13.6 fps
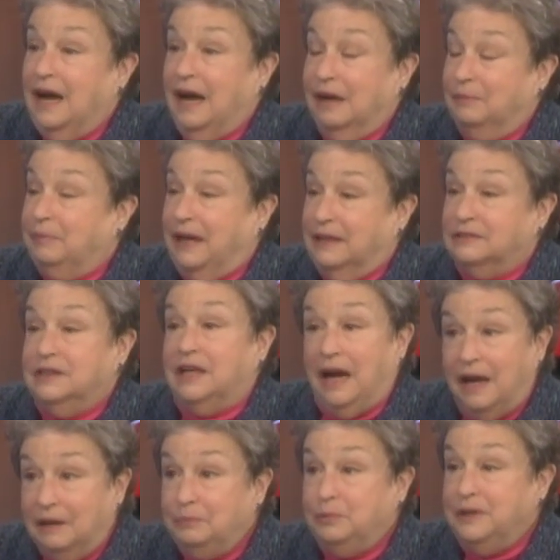about
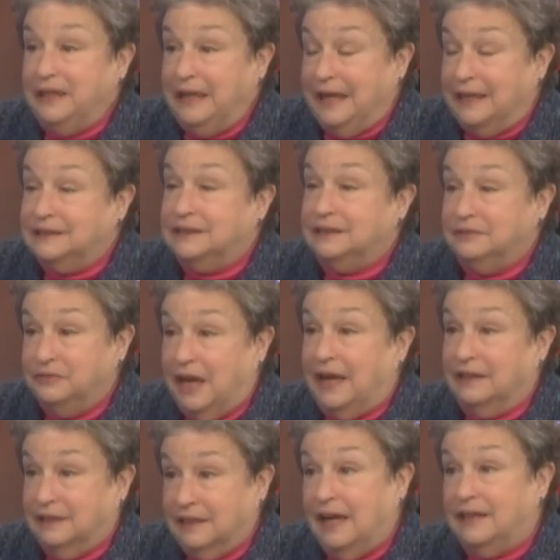comprehensive
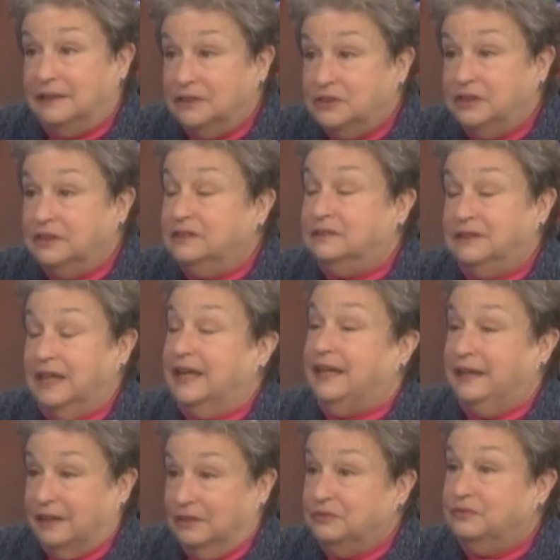gynecological
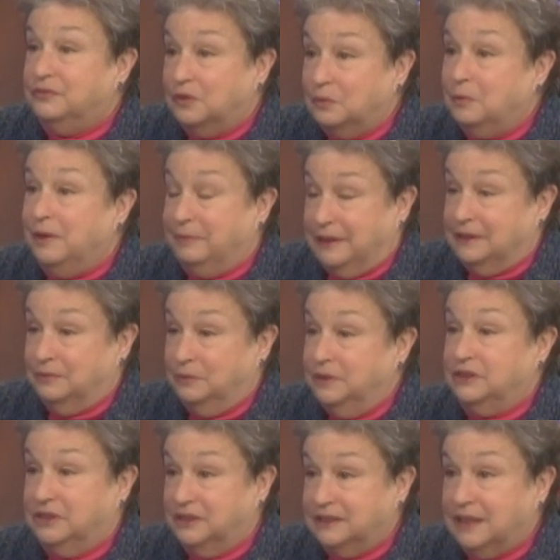care for women,
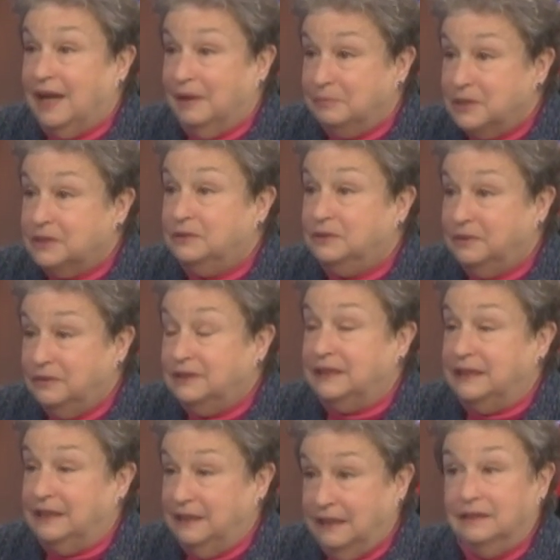which is
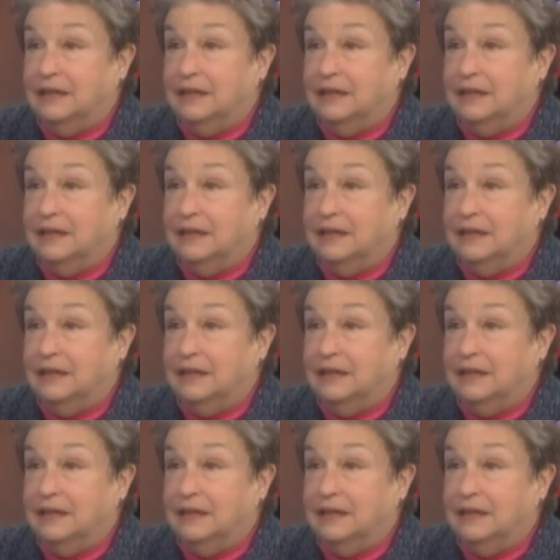absolutely